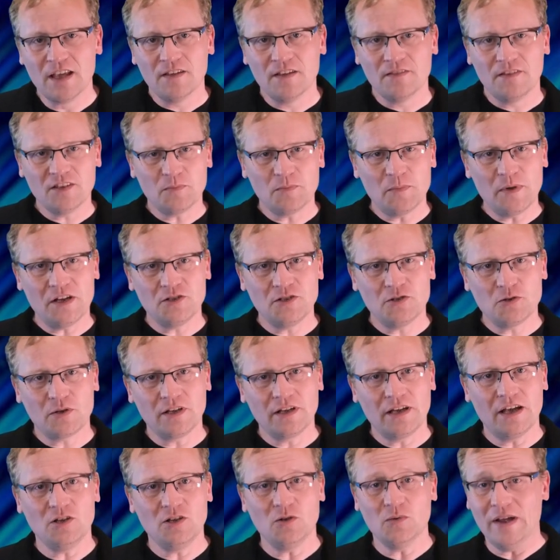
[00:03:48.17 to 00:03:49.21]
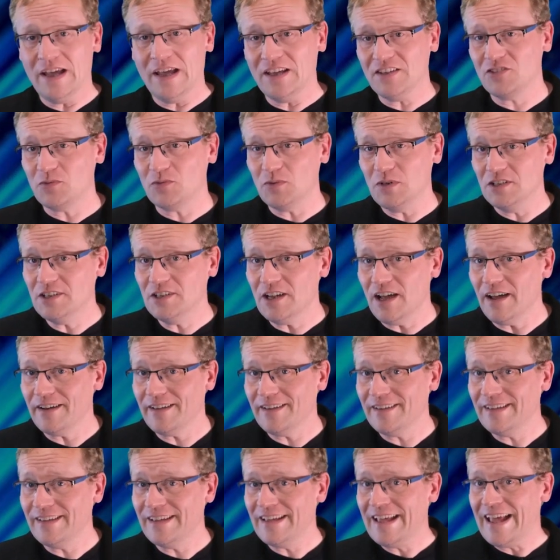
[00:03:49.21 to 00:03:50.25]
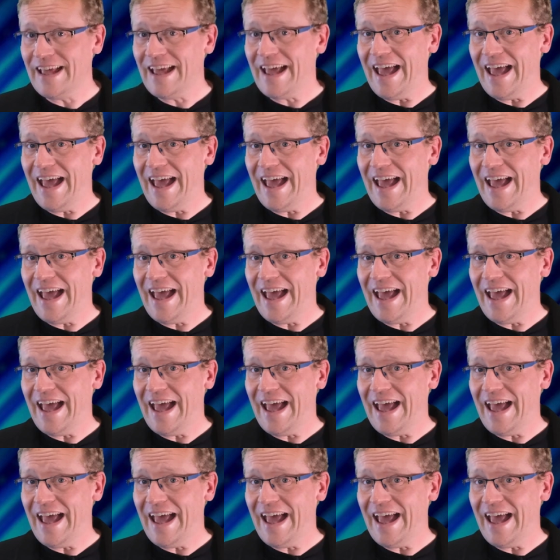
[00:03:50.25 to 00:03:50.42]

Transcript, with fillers: This means you can get your S3 data